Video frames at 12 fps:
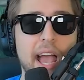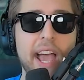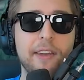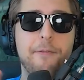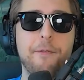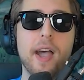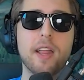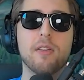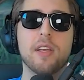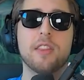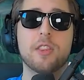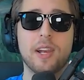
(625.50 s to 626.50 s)
And
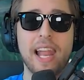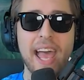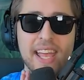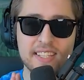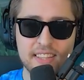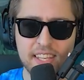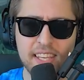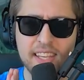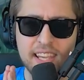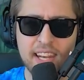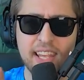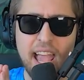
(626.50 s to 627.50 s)
finally, the last thing
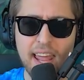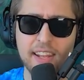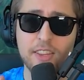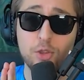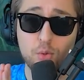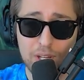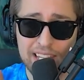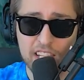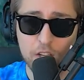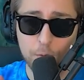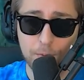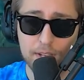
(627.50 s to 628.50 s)
getting added to
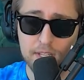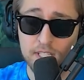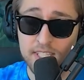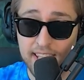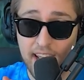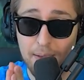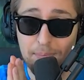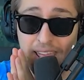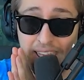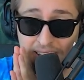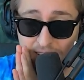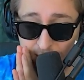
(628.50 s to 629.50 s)
League of Legends that I'm
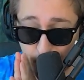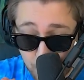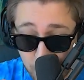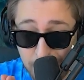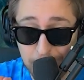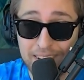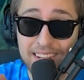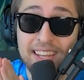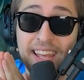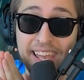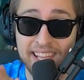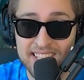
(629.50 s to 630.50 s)
extremely
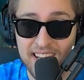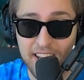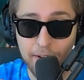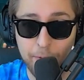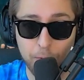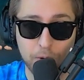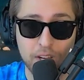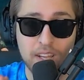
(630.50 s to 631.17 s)
excited for.